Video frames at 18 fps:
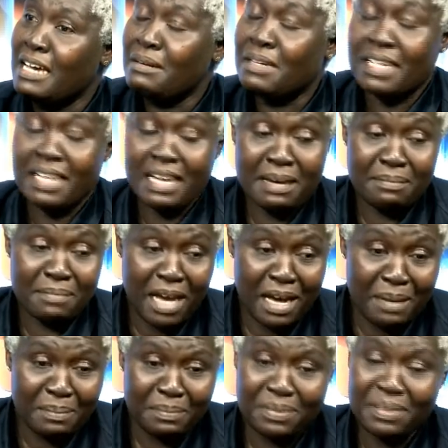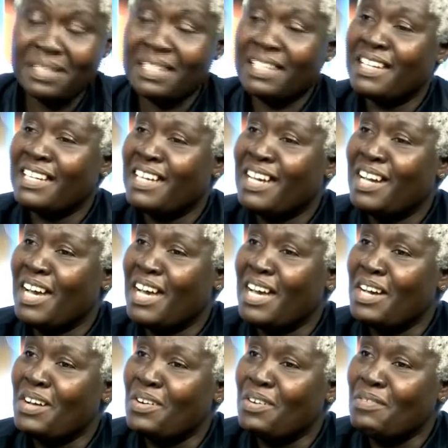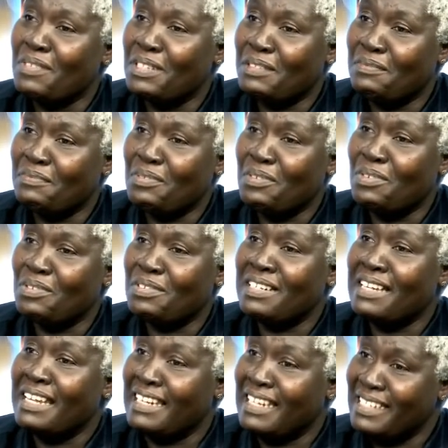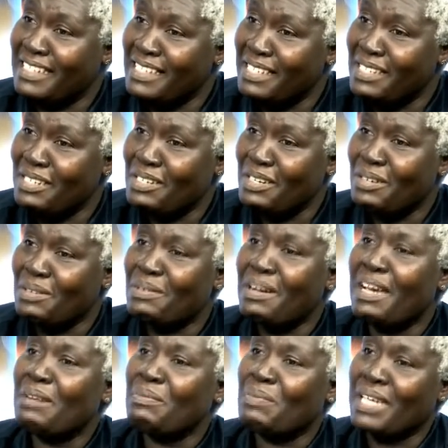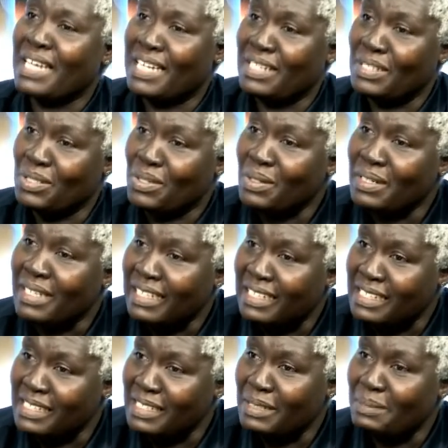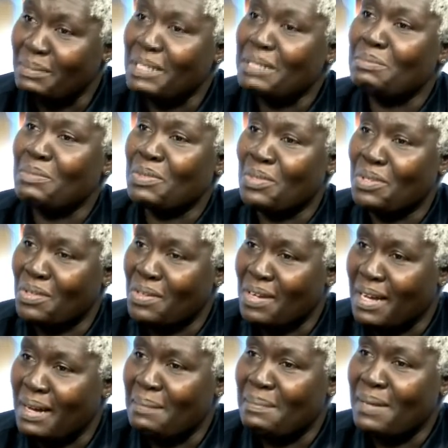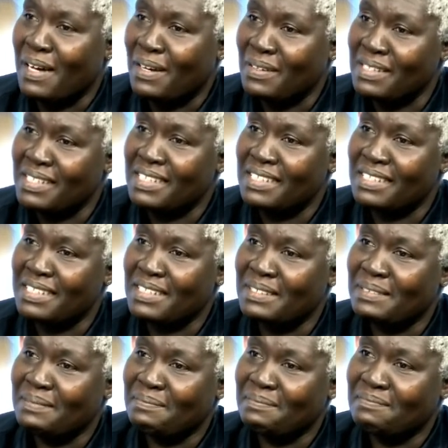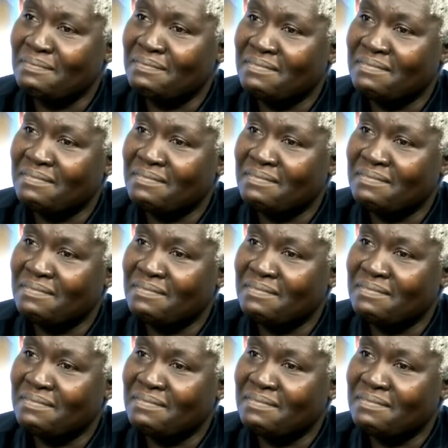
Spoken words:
come up over the phone, let us know, and we can talk a little bit more about it.